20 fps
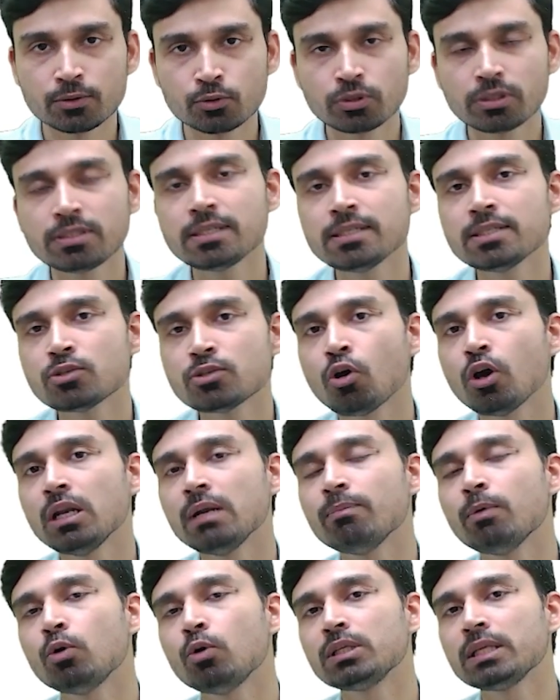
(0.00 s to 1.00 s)
So this is all
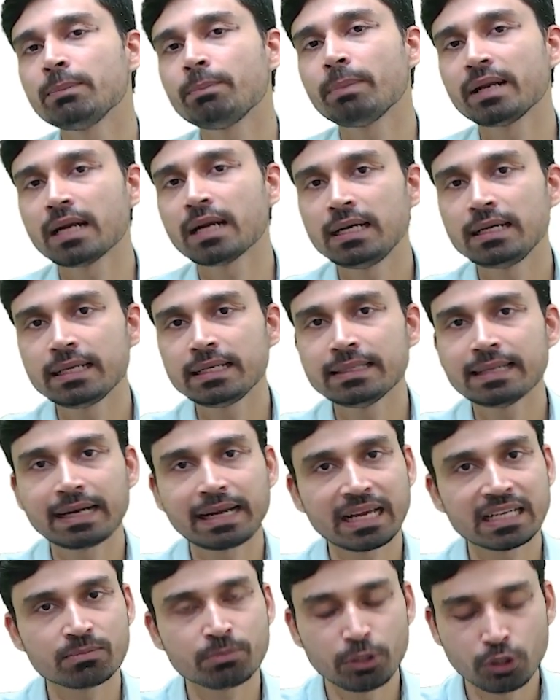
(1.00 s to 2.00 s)
about the penalty
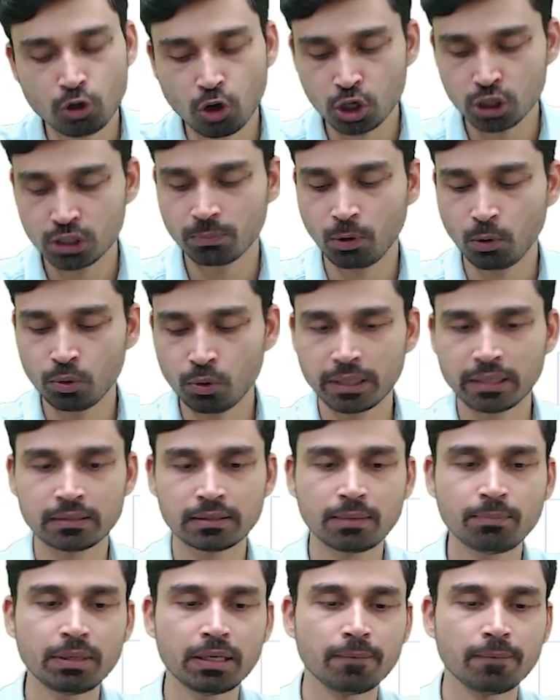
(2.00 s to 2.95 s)
that has been talked about in the